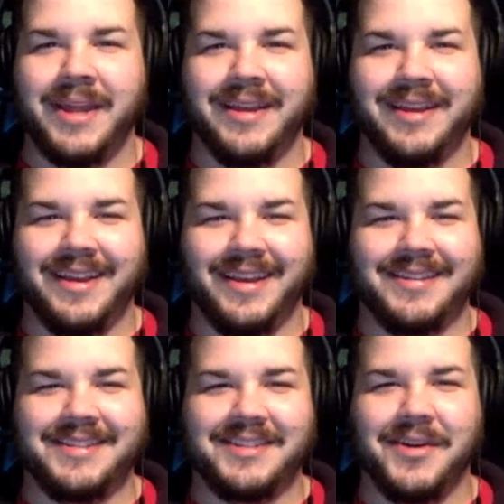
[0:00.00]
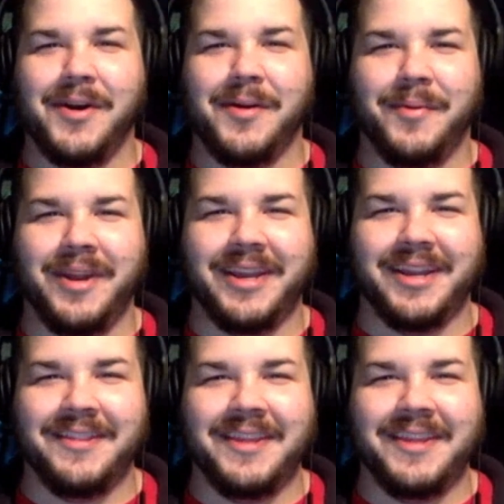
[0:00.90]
Oh man, it's so heartbreaking.